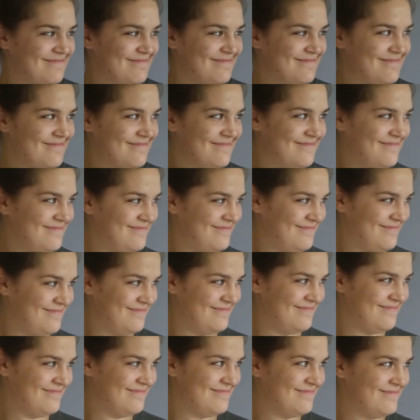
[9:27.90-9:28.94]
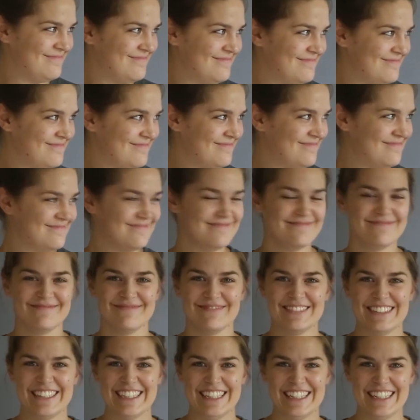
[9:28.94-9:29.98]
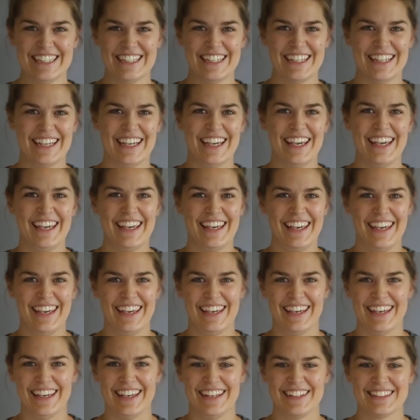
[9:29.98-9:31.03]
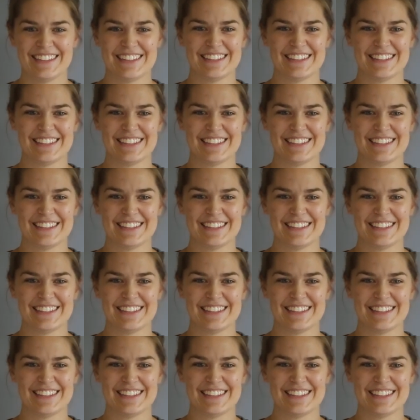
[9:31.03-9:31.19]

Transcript: (silent)